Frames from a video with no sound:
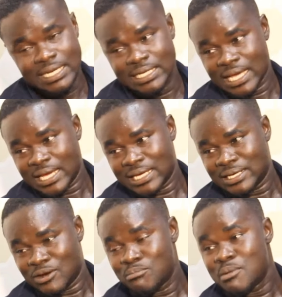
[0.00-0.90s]
ah, dear,
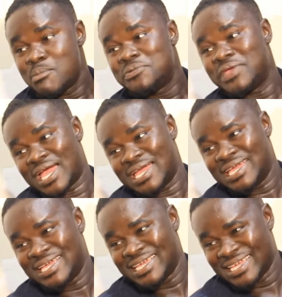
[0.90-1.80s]
humble Bugia.
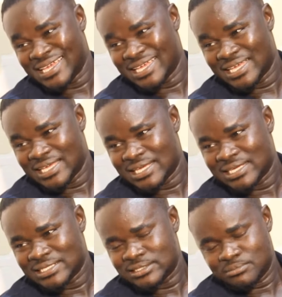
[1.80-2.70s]

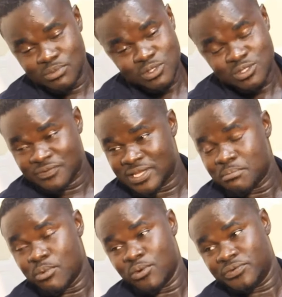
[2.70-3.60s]
Most of
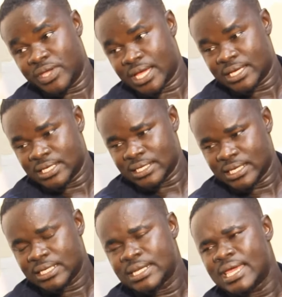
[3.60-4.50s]
them bored, yeah.
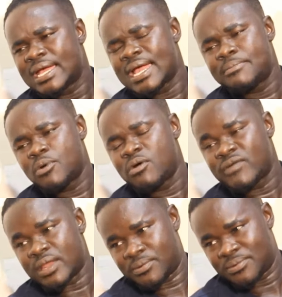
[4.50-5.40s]
And I can
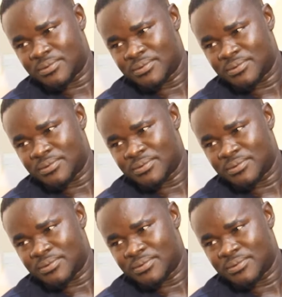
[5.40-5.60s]
offer, no.